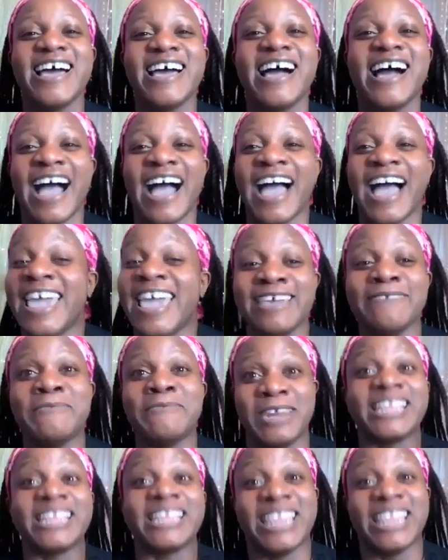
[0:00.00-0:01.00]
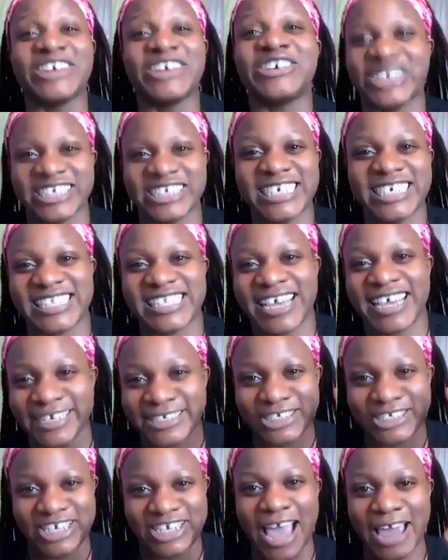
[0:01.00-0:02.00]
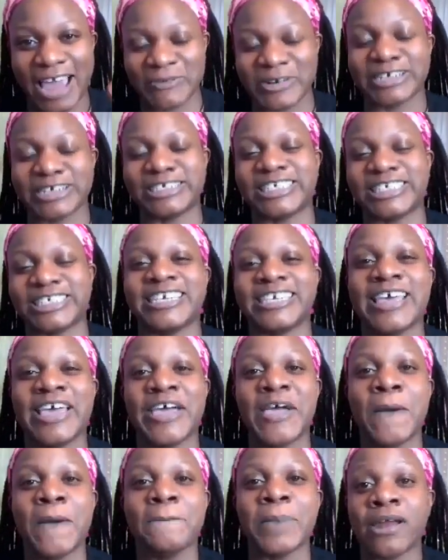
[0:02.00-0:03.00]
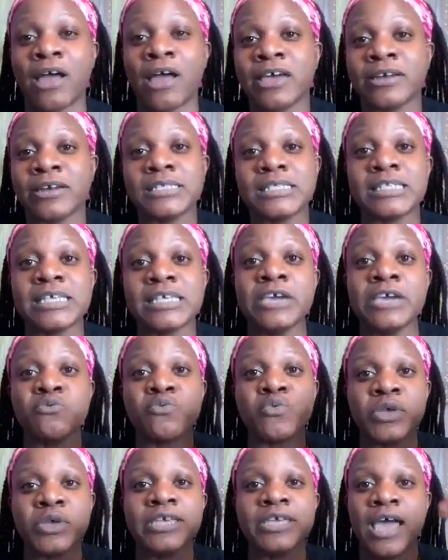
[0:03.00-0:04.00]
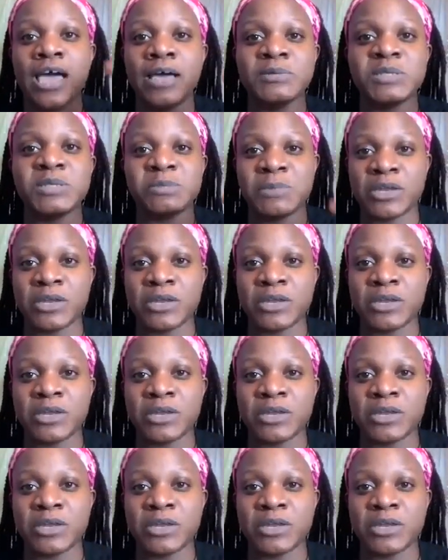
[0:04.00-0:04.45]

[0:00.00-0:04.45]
I mean, it literally says Chad worksheet. But honestly, it really helps me to